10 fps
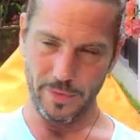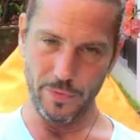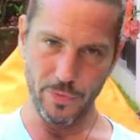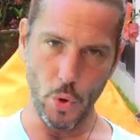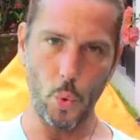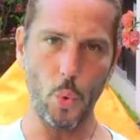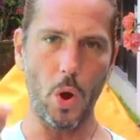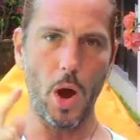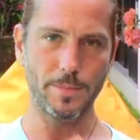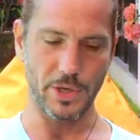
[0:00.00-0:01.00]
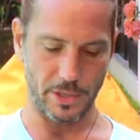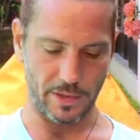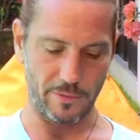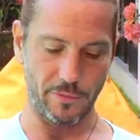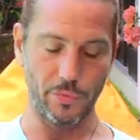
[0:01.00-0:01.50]
no
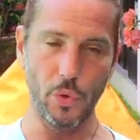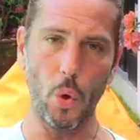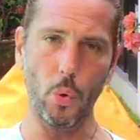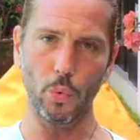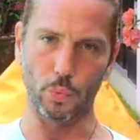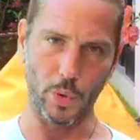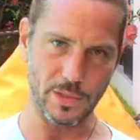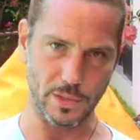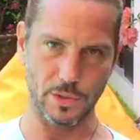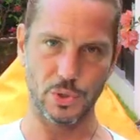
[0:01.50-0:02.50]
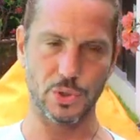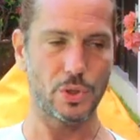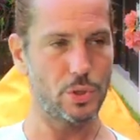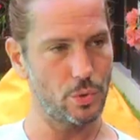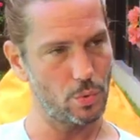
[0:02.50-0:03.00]
objective, no
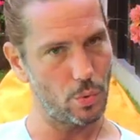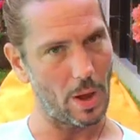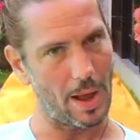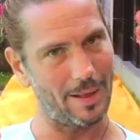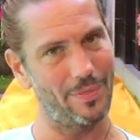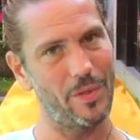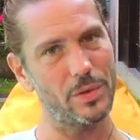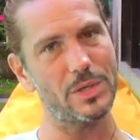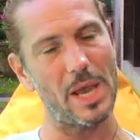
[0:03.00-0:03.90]
results. You are not